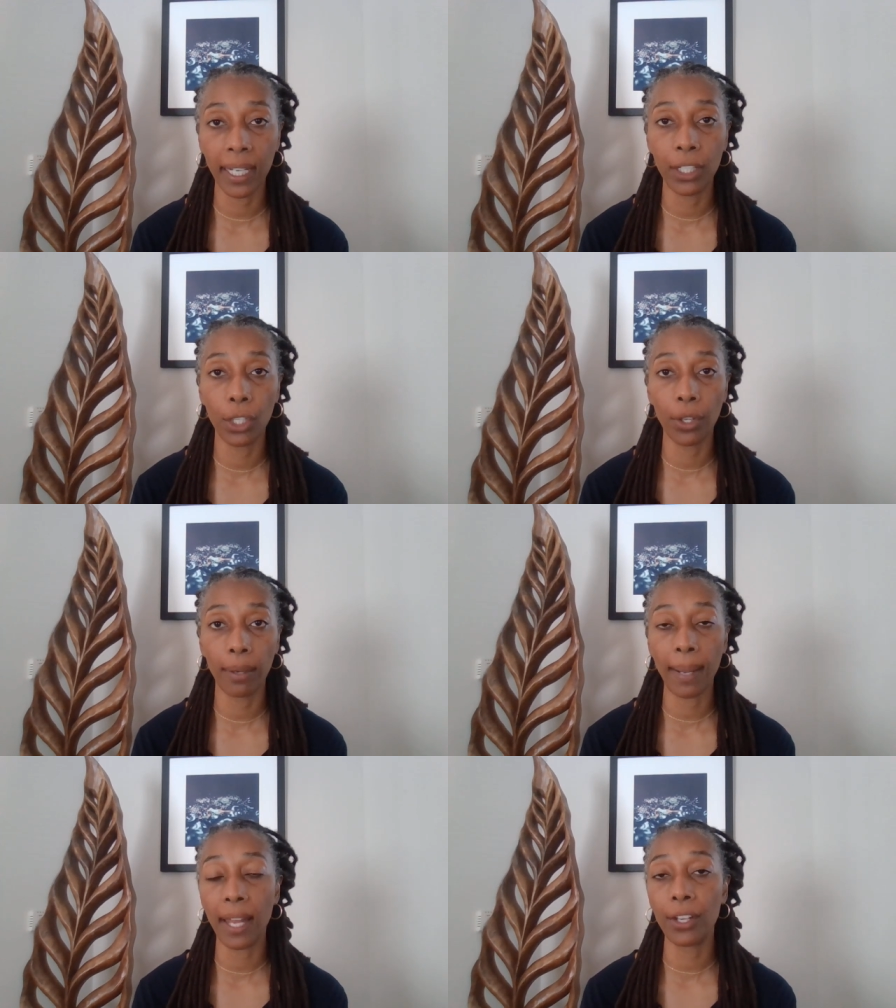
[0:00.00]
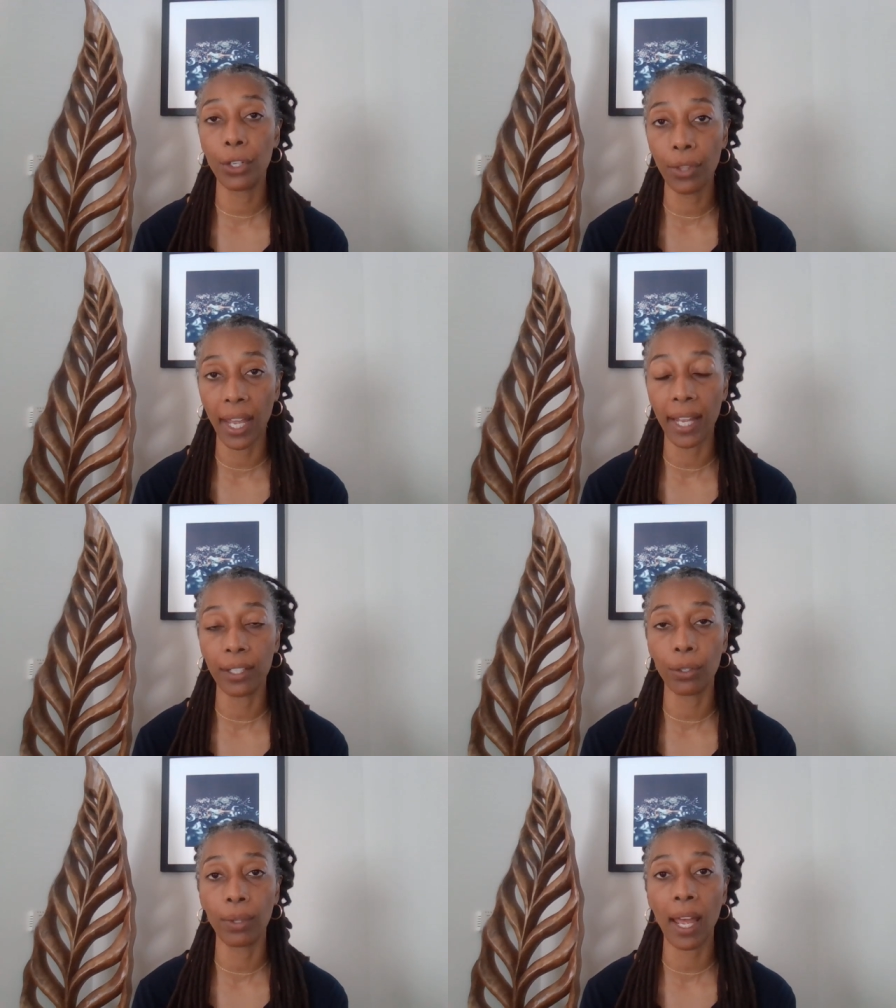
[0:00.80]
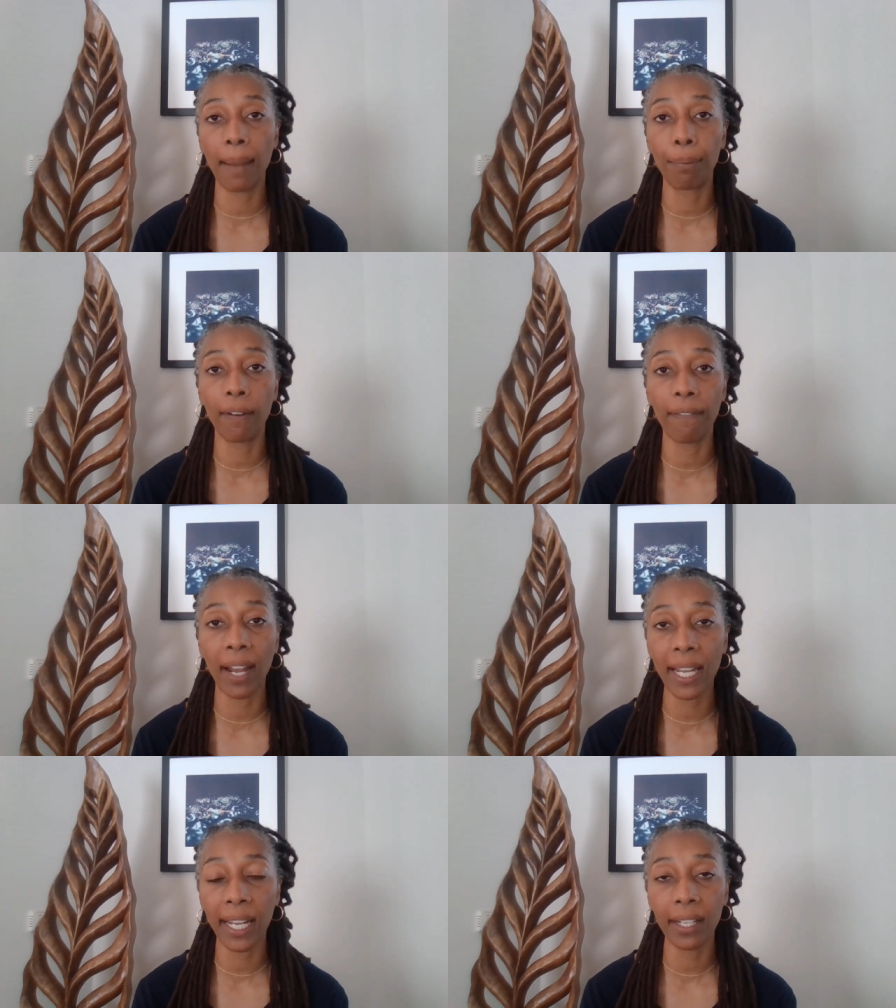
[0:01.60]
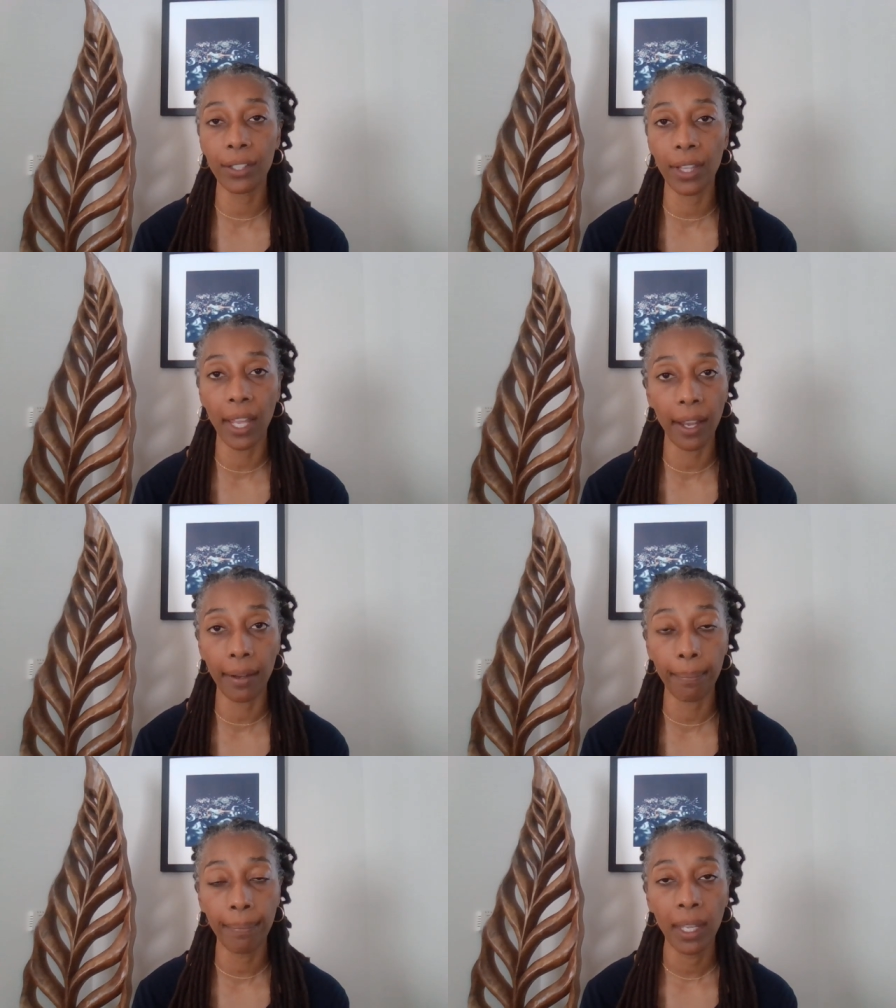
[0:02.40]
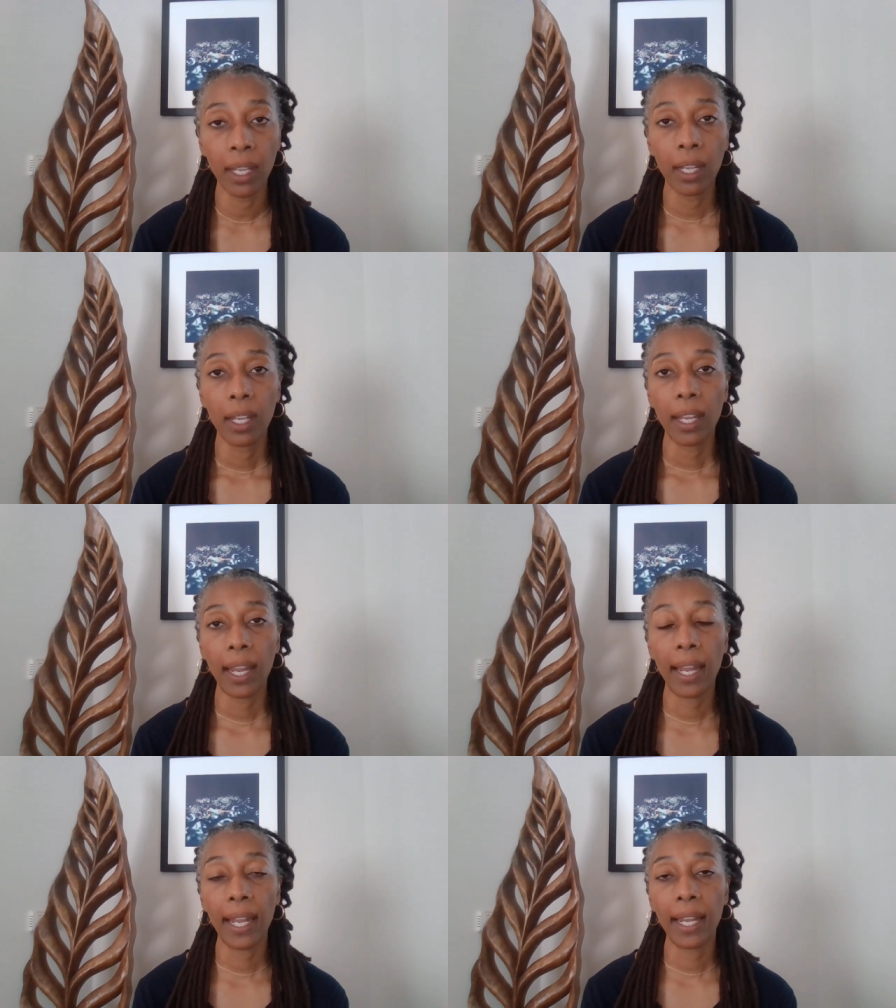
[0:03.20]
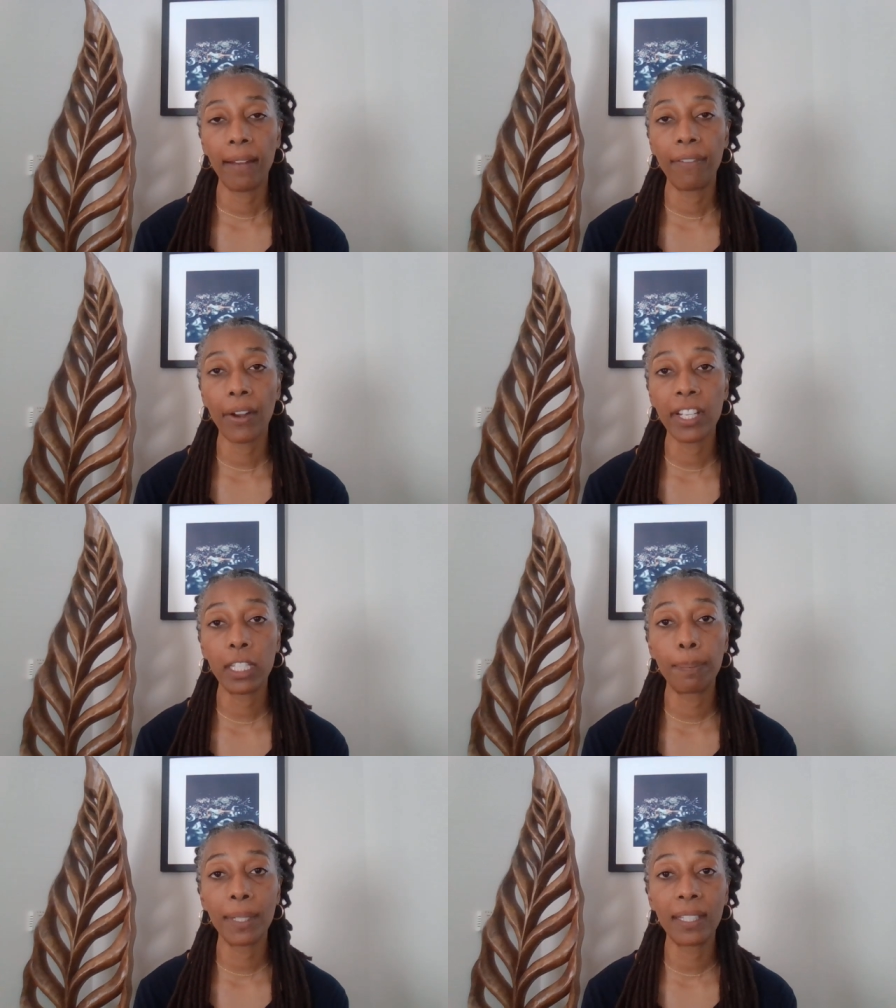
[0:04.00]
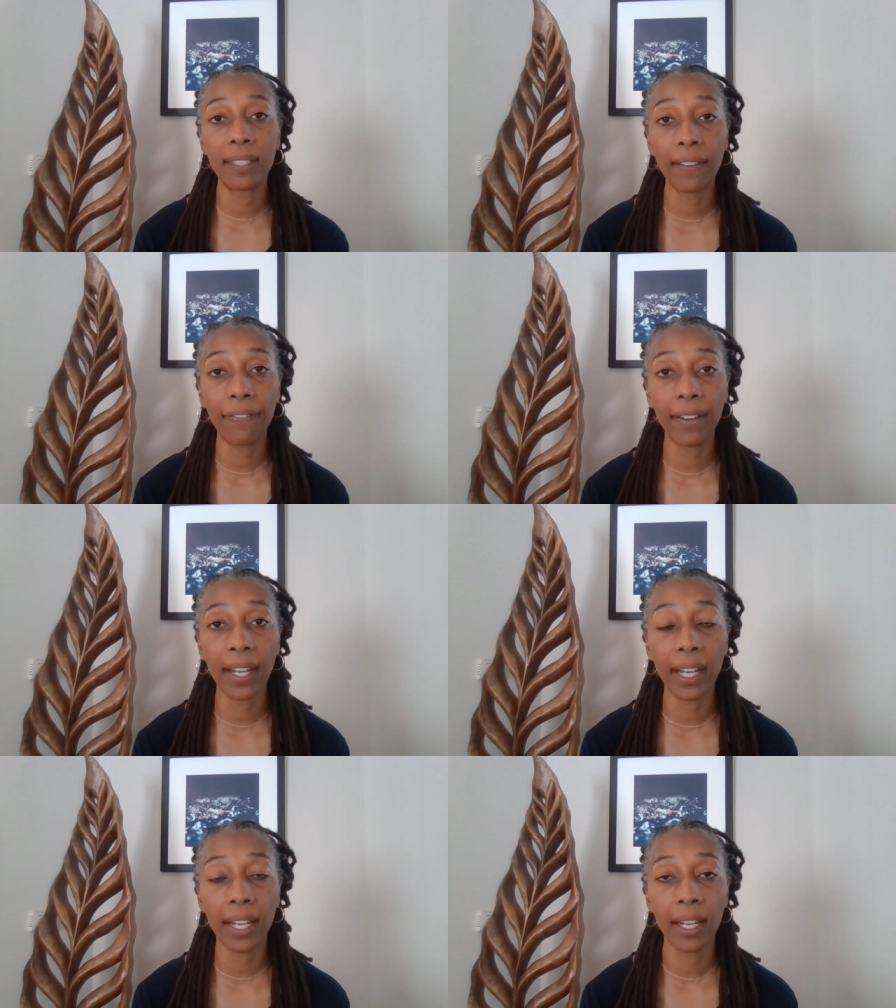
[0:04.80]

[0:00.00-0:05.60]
I show them how to do that so that I'm providing to them a very specific